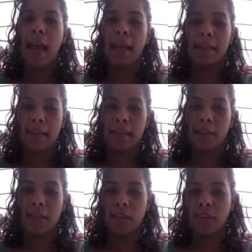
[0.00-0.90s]
ending his
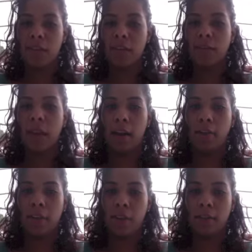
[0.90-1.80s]
17th
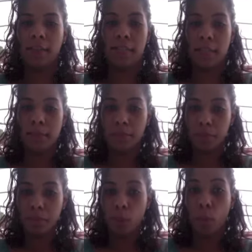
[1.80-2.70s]
NFL season
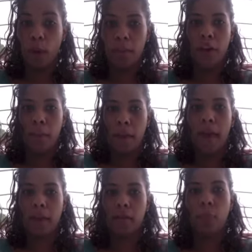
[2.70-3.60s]
with a
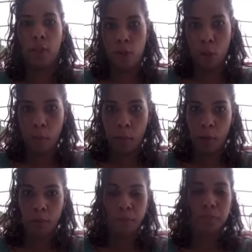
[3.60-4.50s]
bang, the Super Bowl?